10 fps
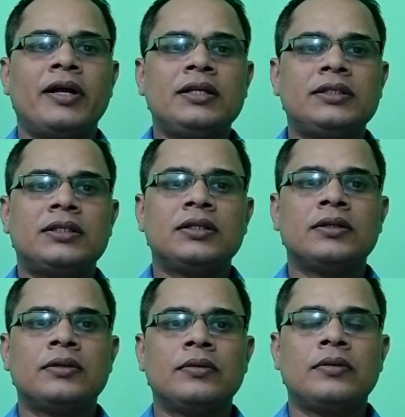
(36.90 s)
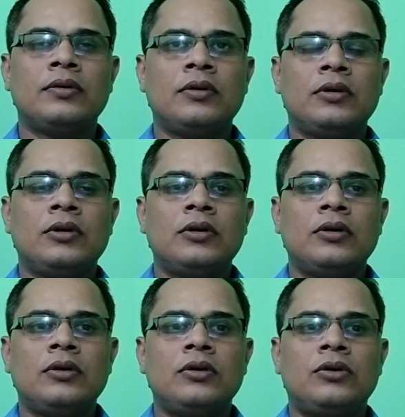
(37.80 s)
Dear friends,
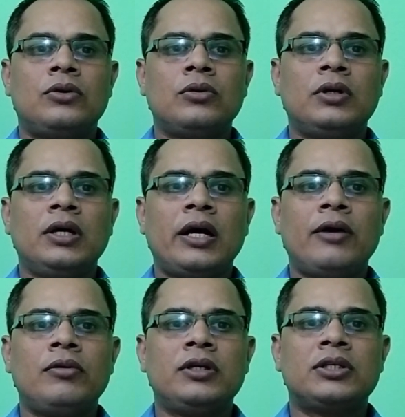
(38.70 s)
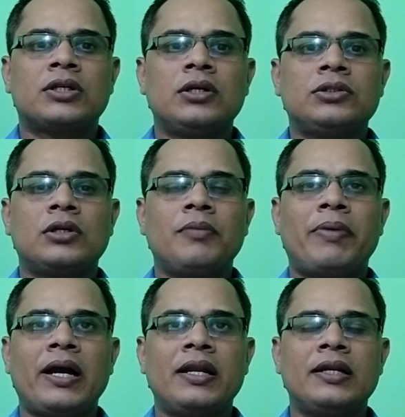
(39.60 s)
today I will discuss
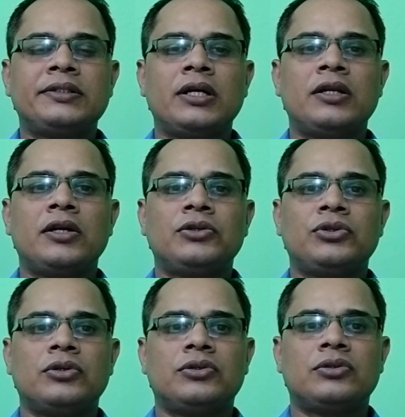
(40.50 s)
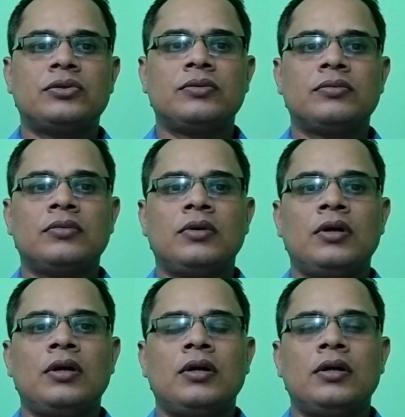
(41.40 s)
on financial ratios.
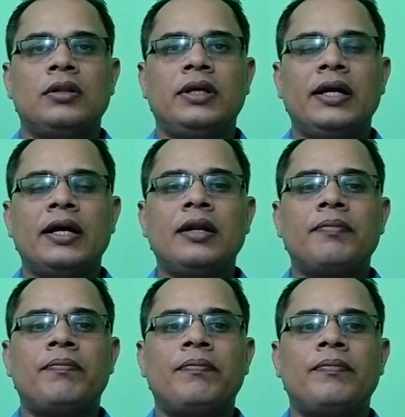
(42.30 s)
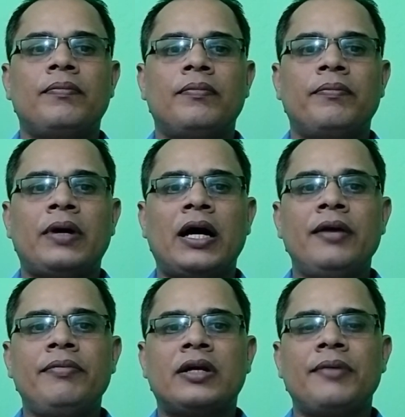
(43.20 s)
There are
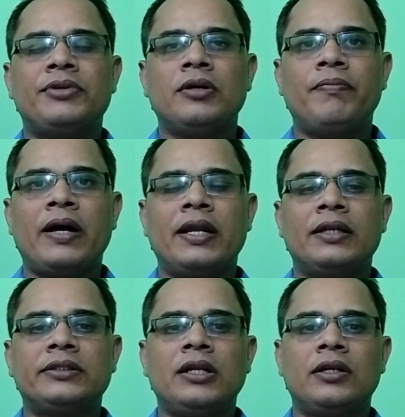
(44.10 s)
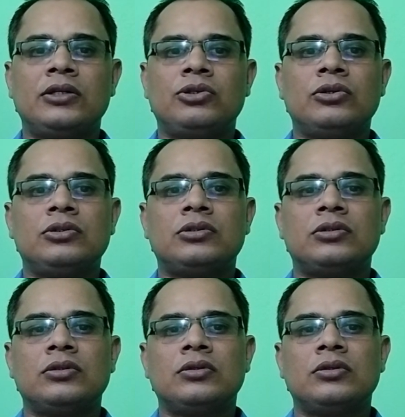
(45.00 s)
five types of financial ratios.